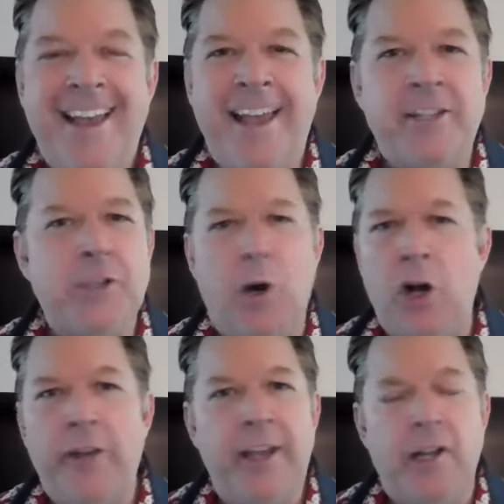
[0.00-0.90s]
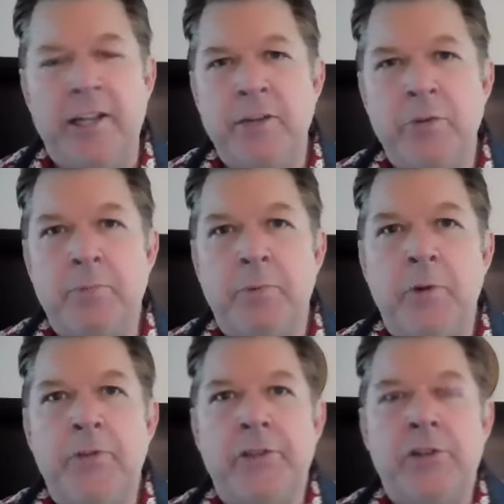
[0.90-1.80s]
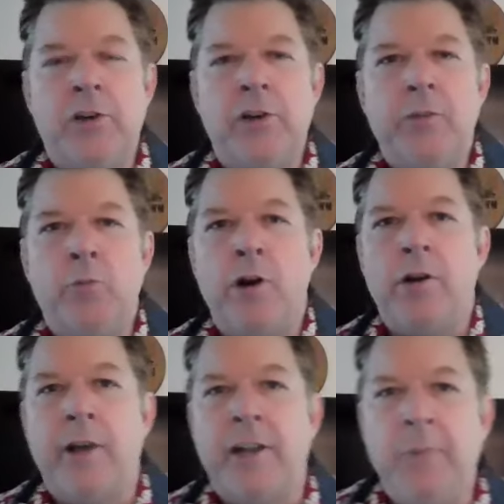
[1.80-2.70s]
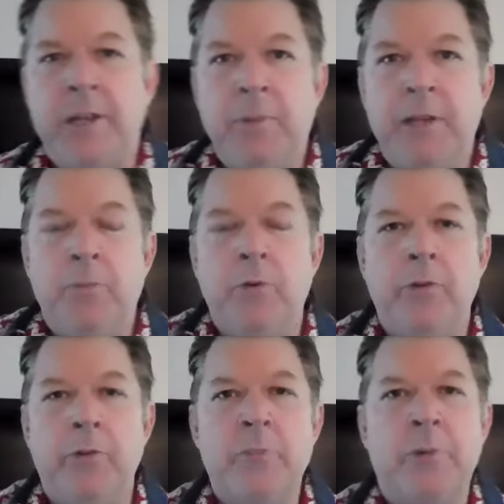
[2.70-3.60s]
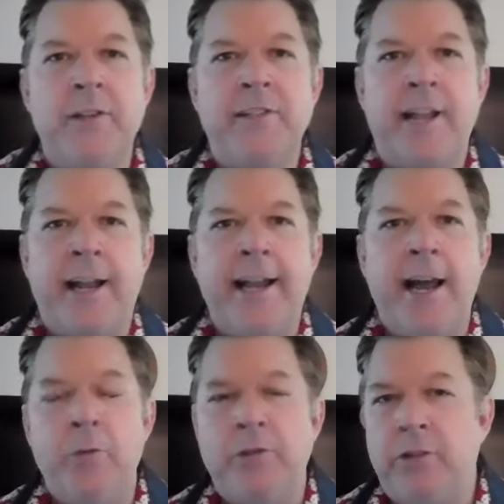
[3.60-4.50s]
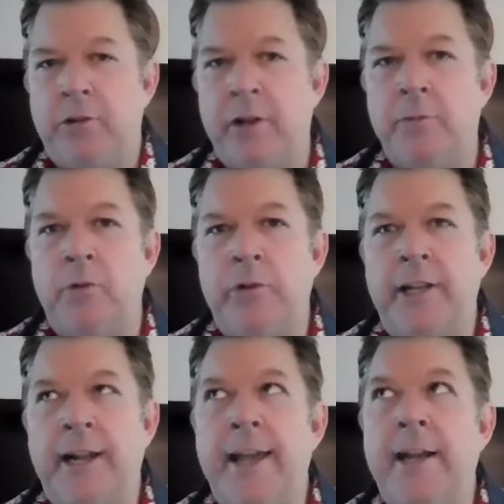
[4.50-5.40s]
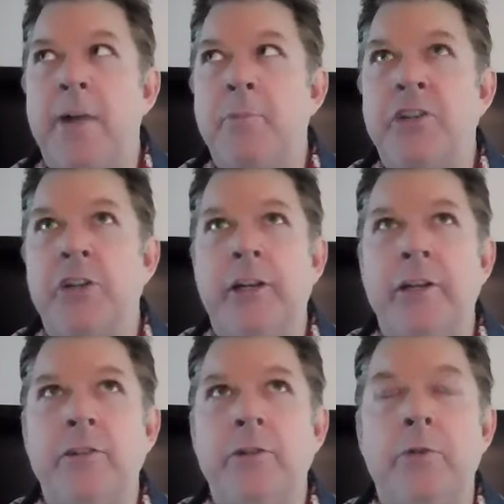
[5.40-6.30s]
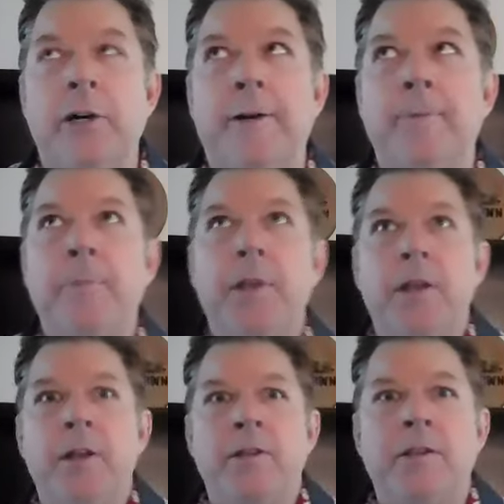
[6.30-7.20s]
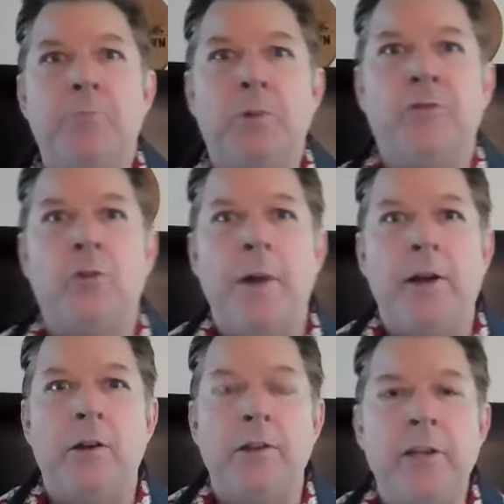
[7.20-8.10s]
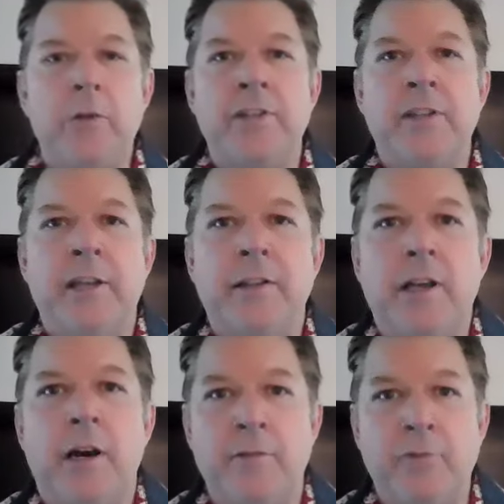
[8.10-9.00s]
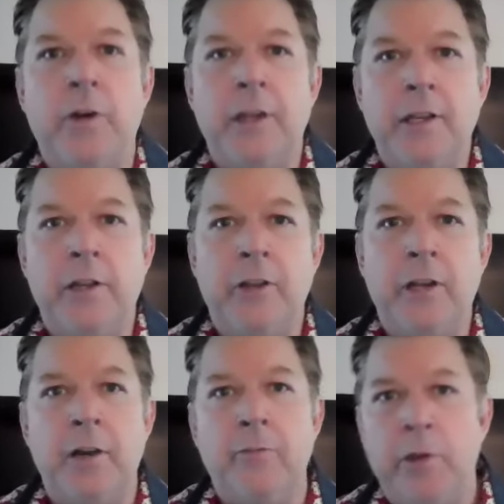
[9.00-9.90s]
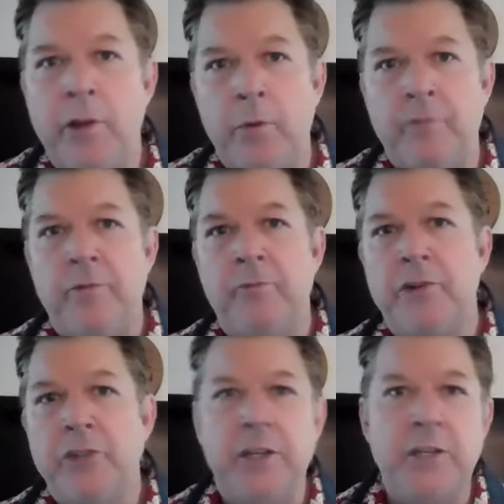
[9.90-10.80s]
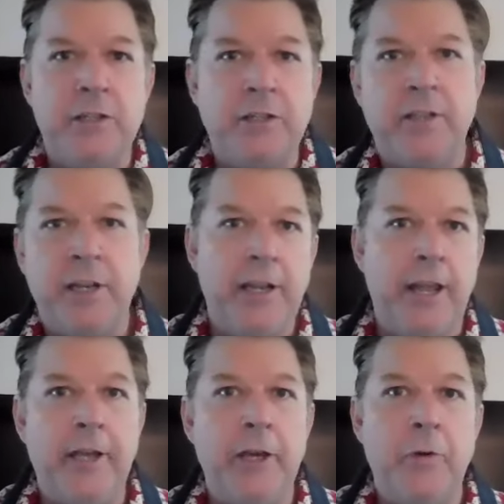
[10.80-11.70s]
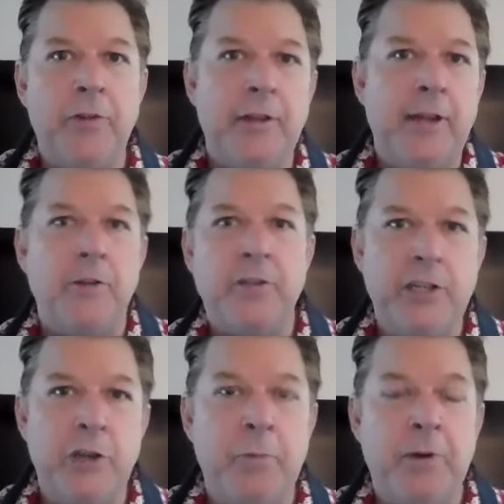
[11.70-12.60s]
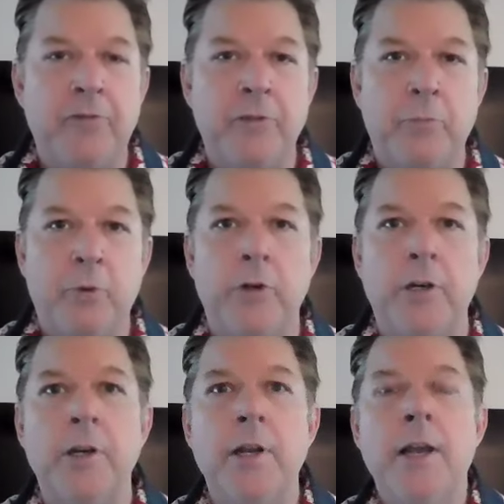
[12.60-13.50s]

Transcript: And so all day, all I did was promote the song and walk around and meet people. And the response that I got was incredible. And then I had an opportunity to uh, to perform Outlaw in the USA at the convoy. You know, the convoy that went from Virginia to San Diego and then down to Yuma for the border.